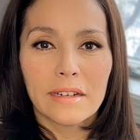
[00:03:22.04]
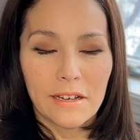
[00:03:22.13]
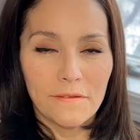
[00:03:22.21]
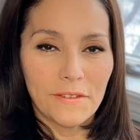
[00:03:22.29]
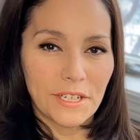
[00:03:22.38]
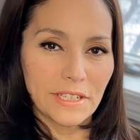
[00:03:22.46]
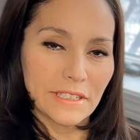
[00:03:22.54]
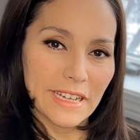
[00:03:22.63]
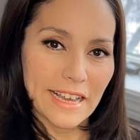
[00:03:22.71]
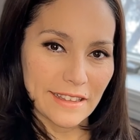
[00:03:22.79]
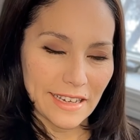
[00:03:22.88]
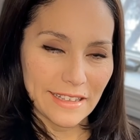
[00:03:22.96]
Comfort,
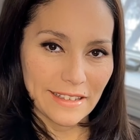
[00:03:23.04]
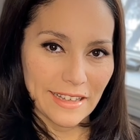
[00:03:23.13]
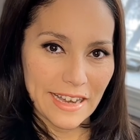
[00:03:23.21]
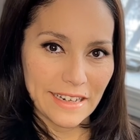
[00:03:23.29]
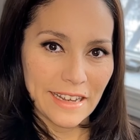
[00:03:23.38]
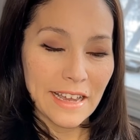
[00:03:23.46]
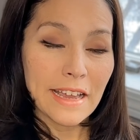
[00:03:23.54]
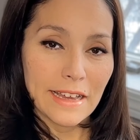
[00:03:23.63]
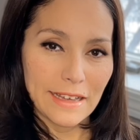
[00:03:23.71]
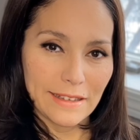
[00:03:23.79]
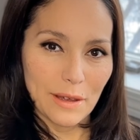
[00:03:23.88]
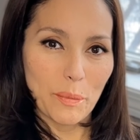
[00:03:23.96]
as I said,
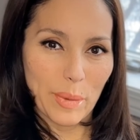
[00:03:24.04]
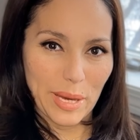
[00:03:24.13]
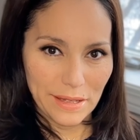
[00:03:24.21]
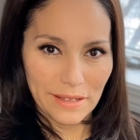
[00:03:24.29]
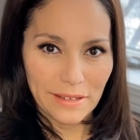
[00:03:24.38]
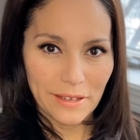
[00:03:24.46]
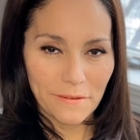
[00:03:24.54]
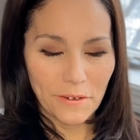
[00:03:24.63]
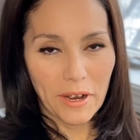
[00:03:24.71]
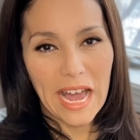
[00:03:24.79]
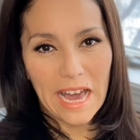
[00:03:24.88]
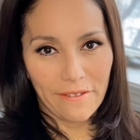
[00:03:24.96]
is a must
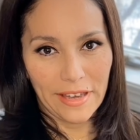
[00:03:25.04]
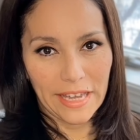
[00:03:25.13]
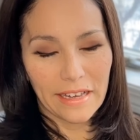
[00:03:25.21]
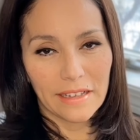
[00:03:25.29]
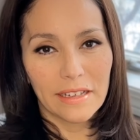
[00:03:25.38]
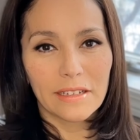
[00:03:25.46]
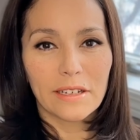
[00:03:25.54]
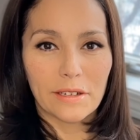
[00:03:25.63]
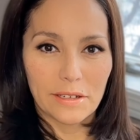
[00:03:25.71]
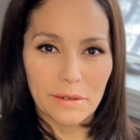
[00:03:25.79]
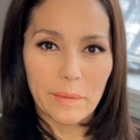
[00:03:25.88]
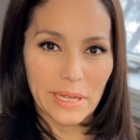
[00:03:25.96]
for having a
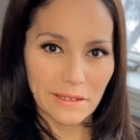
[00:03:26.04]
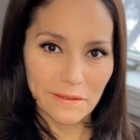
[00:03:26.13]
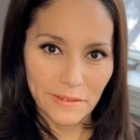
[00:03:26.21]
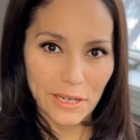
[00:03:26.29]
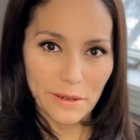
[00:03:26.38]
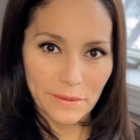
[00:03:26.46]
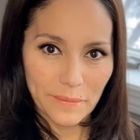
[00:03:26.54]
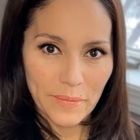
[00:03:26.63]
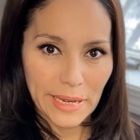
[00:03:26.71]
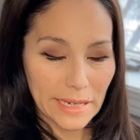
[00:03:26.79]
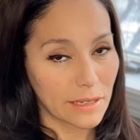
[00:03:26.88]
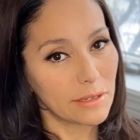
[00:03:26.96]
good milk flow
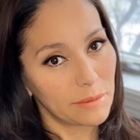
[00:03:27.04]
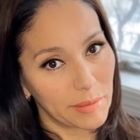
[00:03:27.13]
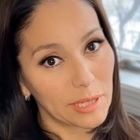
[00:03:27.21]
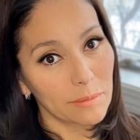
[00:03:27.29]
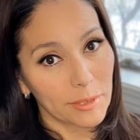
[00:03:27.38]
and good milk